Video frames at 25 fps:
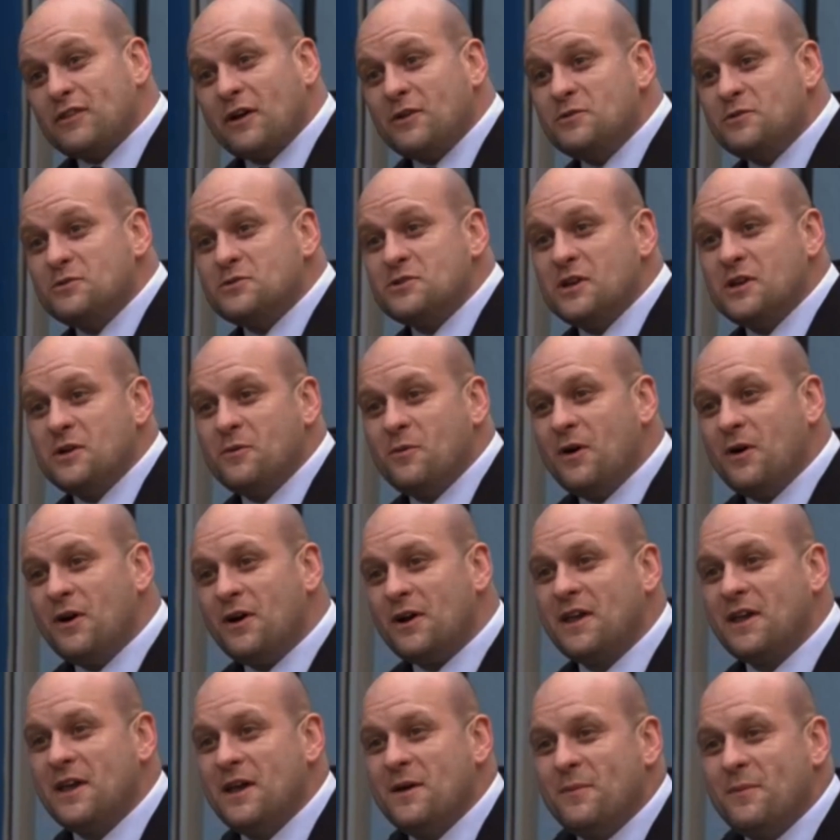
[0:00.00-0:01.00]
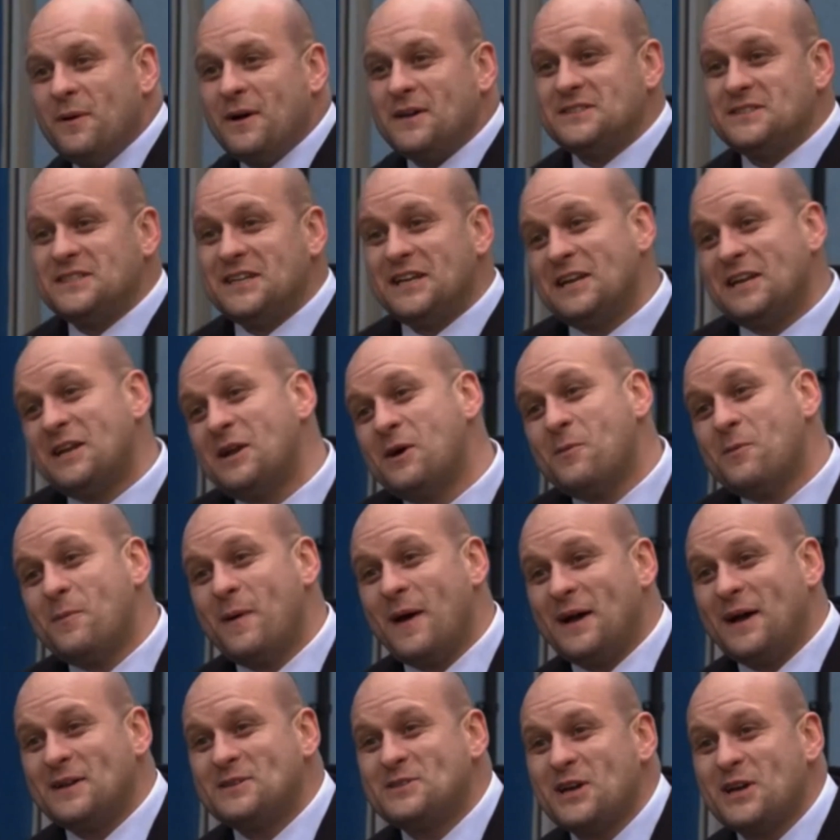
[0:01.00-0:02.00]
usually work here, but I said I'd help out
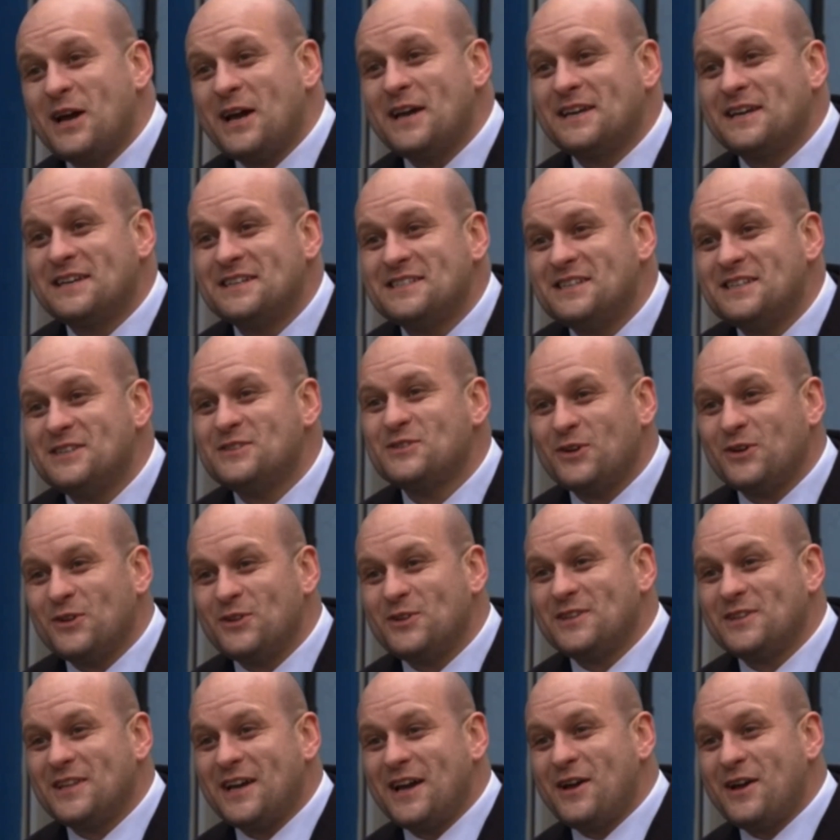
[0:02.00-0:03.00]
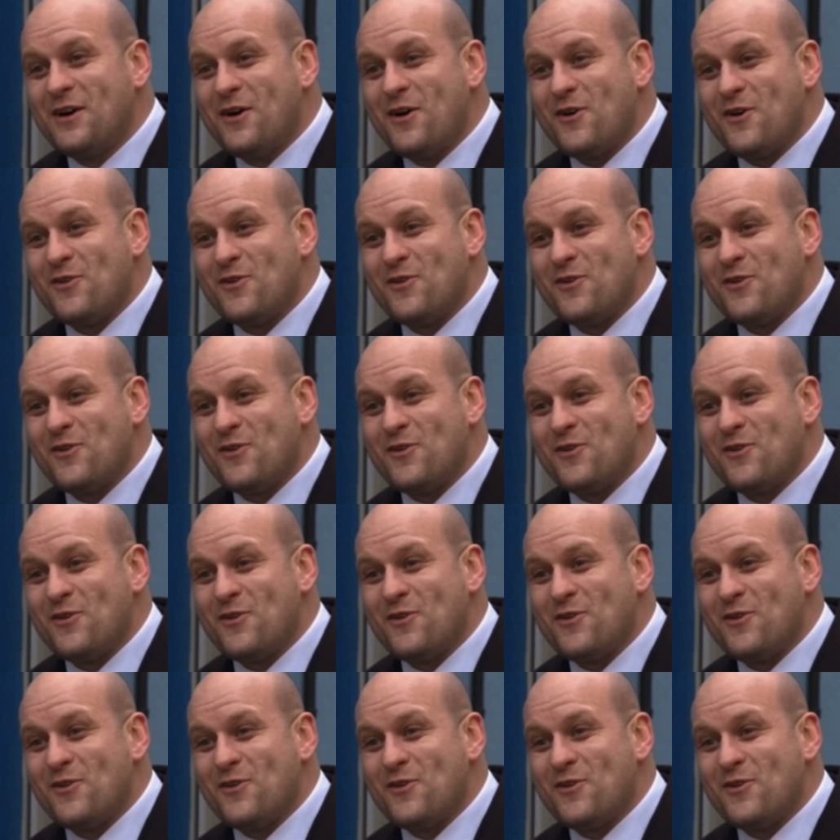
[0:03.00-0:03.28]
Jay because he's got the day off.